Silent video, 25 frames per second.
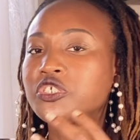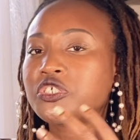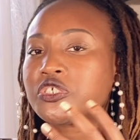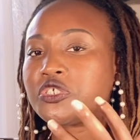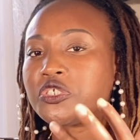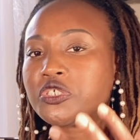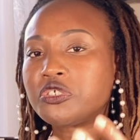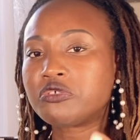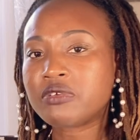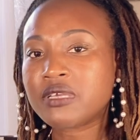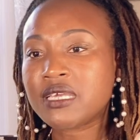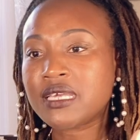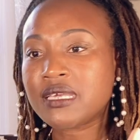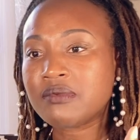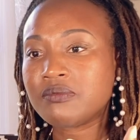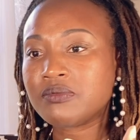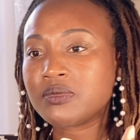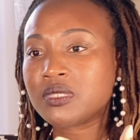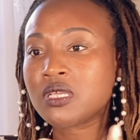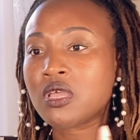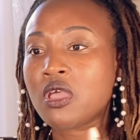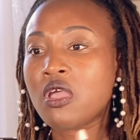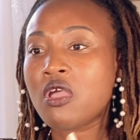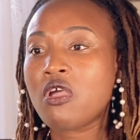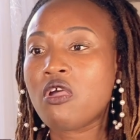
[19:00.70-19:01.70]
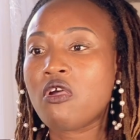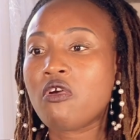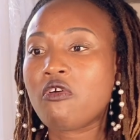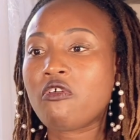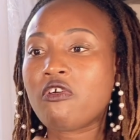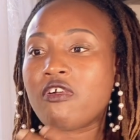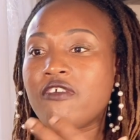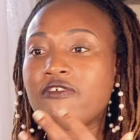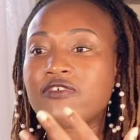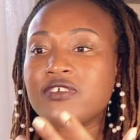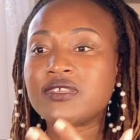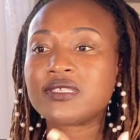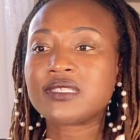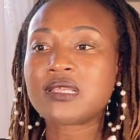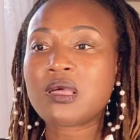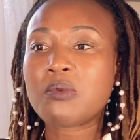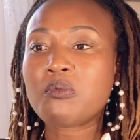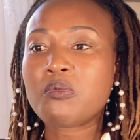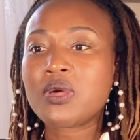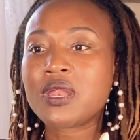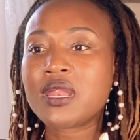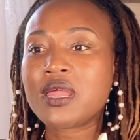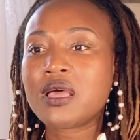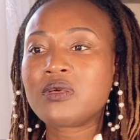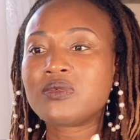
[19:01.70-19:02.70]
your dreams. Or for
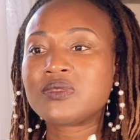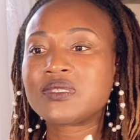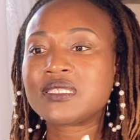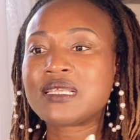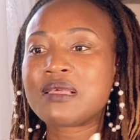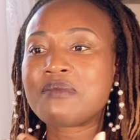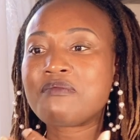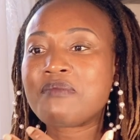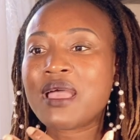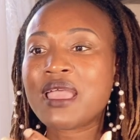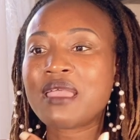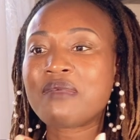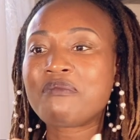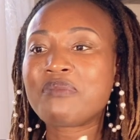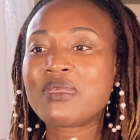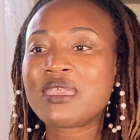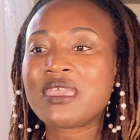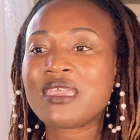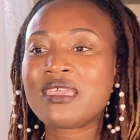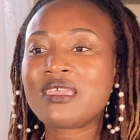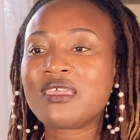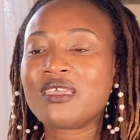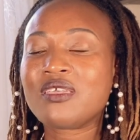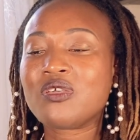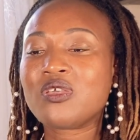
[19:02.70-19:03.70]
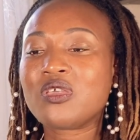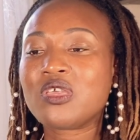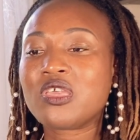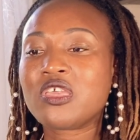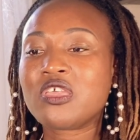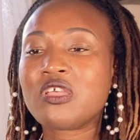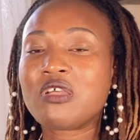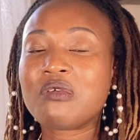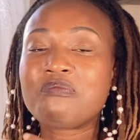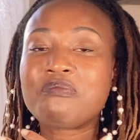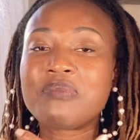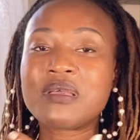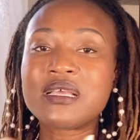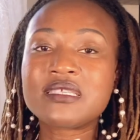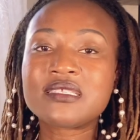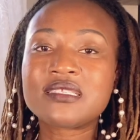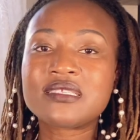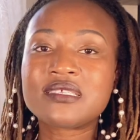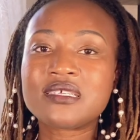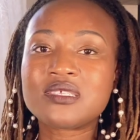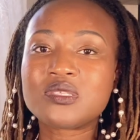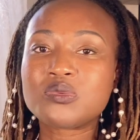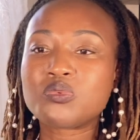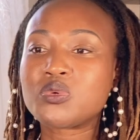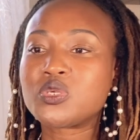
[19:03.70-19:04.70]
someone else, it might be your
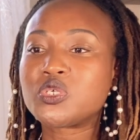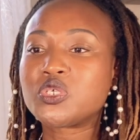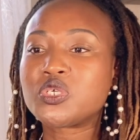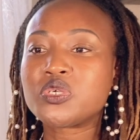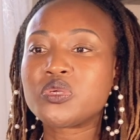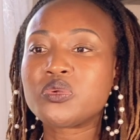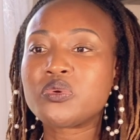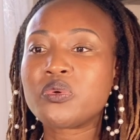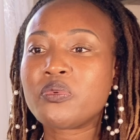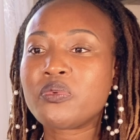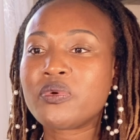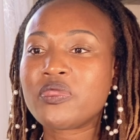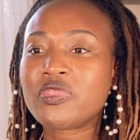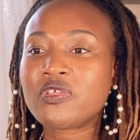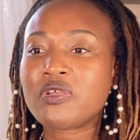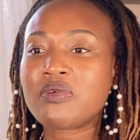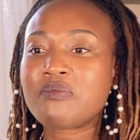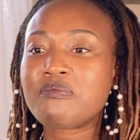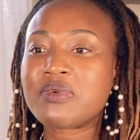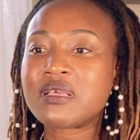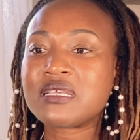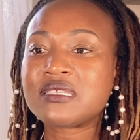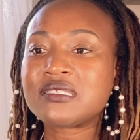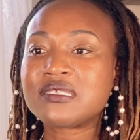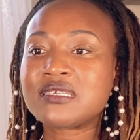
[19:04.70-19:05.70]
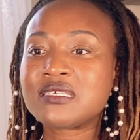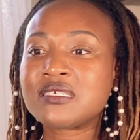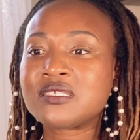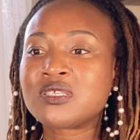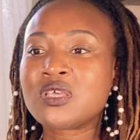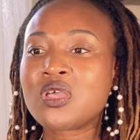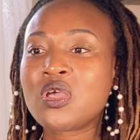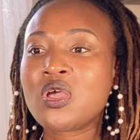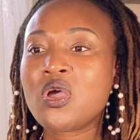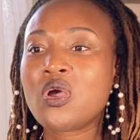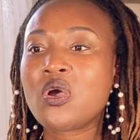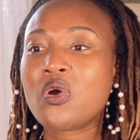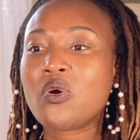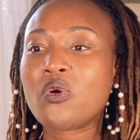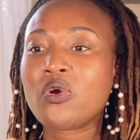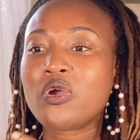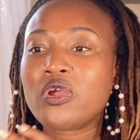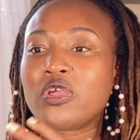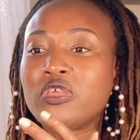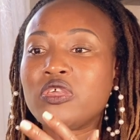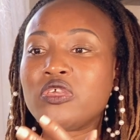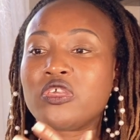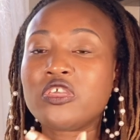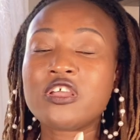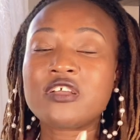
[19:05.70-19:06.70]
business, what you're doing with your business or
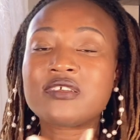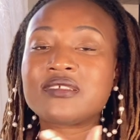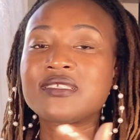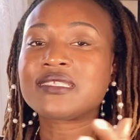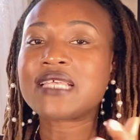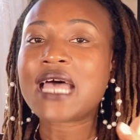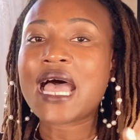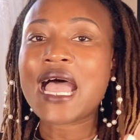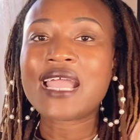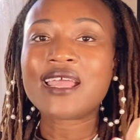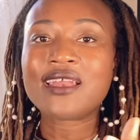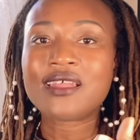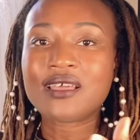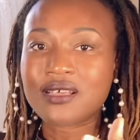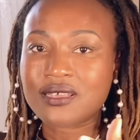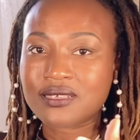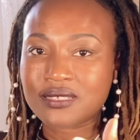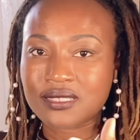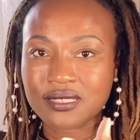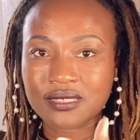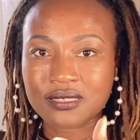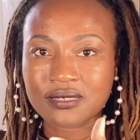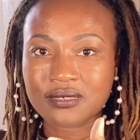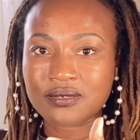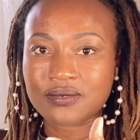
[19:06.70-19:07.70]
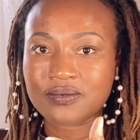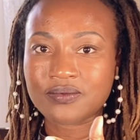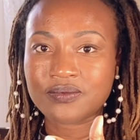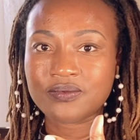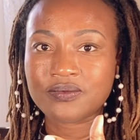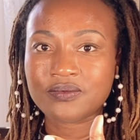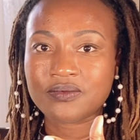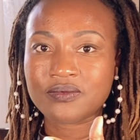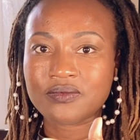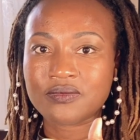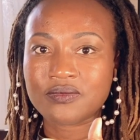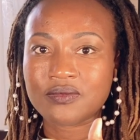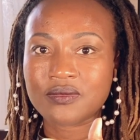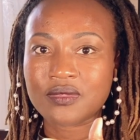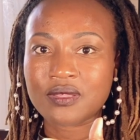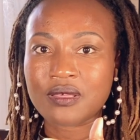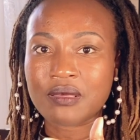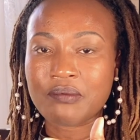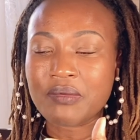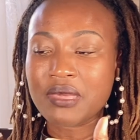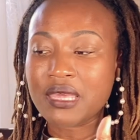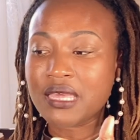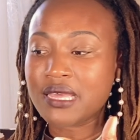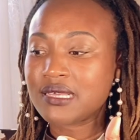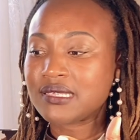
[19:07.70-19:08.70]
your side hustle.
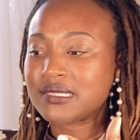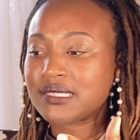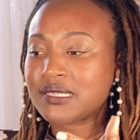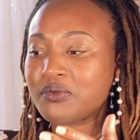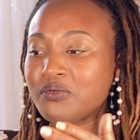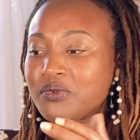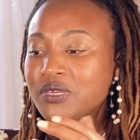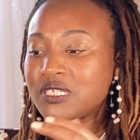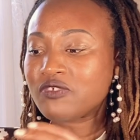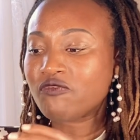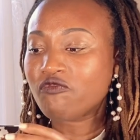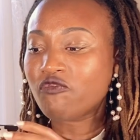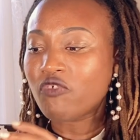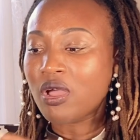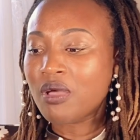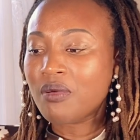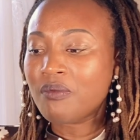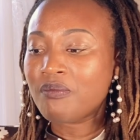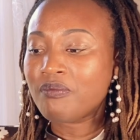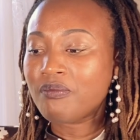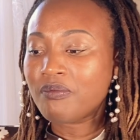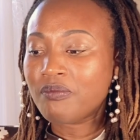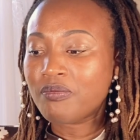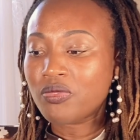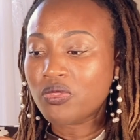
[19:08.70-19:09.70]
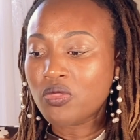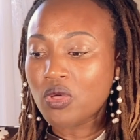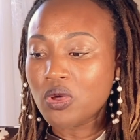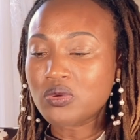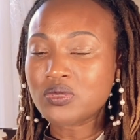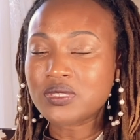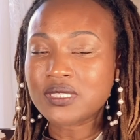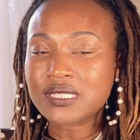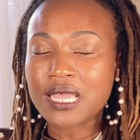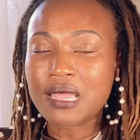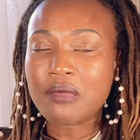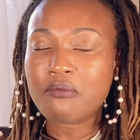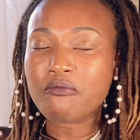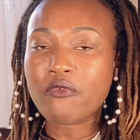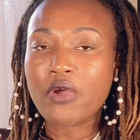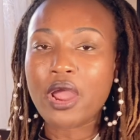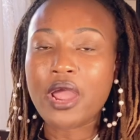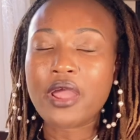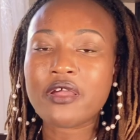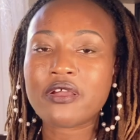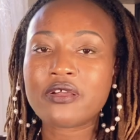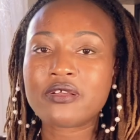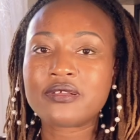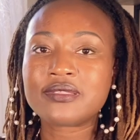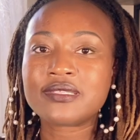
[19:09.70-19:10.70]
Because it was from those same
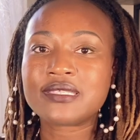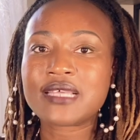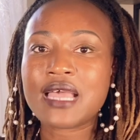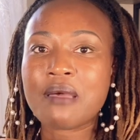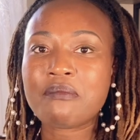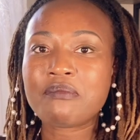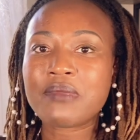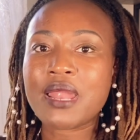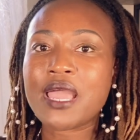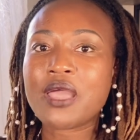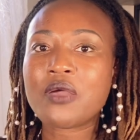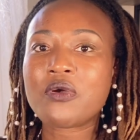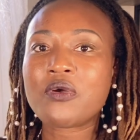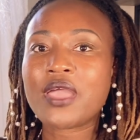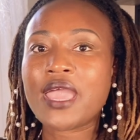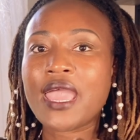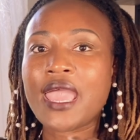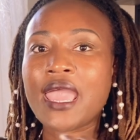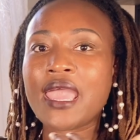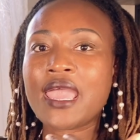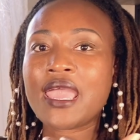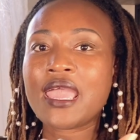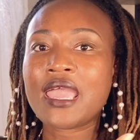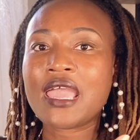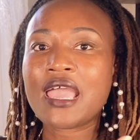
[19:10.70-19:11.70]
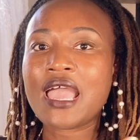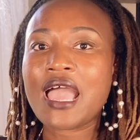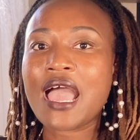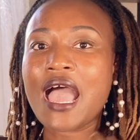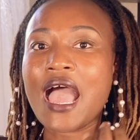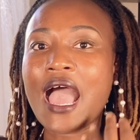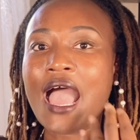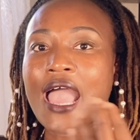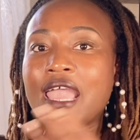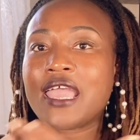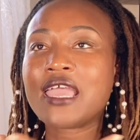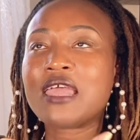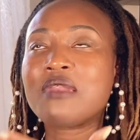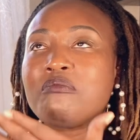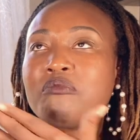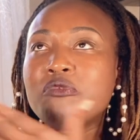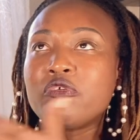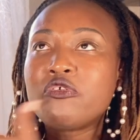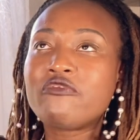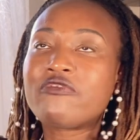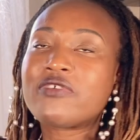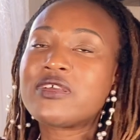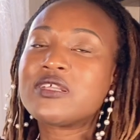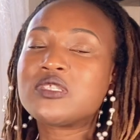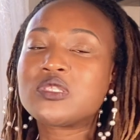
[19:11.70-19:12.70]
records, I'm like, okay, I can
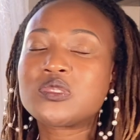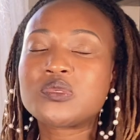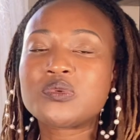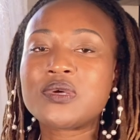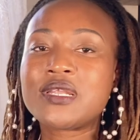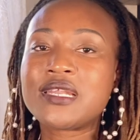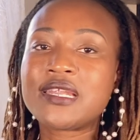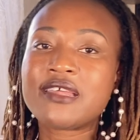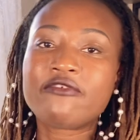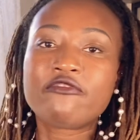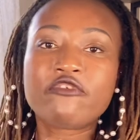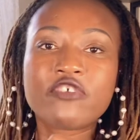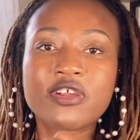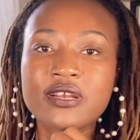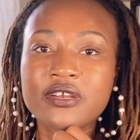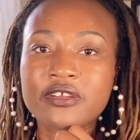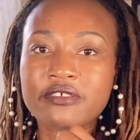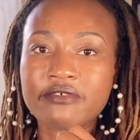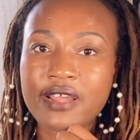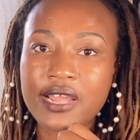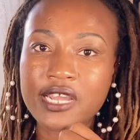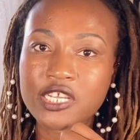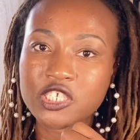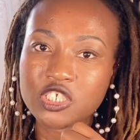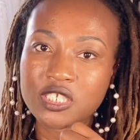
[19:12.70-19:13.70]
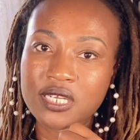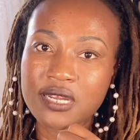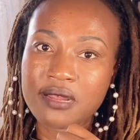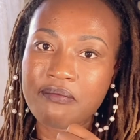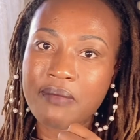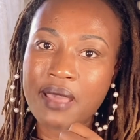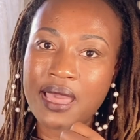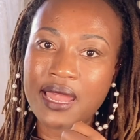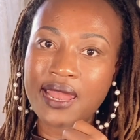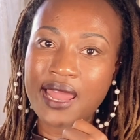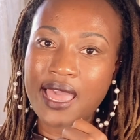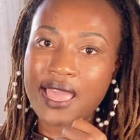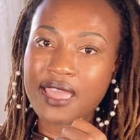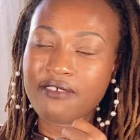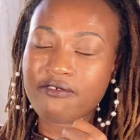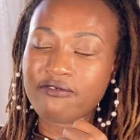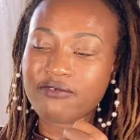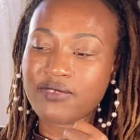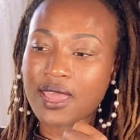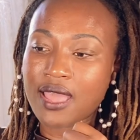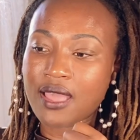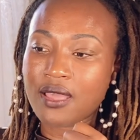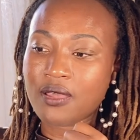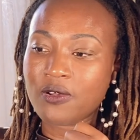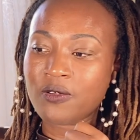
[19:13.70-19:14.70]
move into a different direction in my life
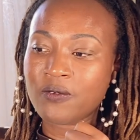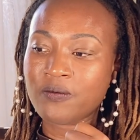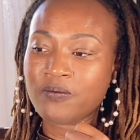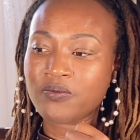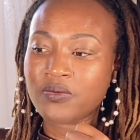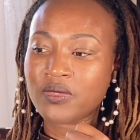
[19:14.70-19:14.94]
now.